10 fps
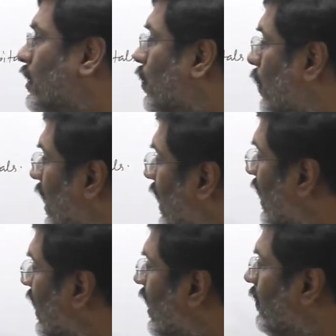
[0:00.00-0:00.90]
why
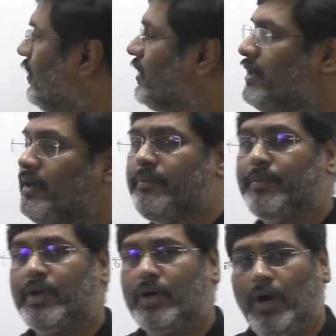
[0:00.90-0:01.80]
I have written?
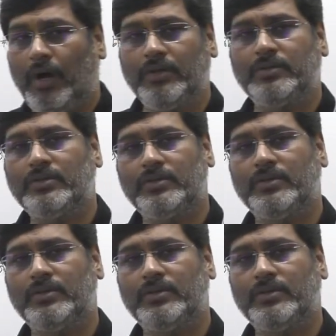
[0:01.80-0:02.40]
Because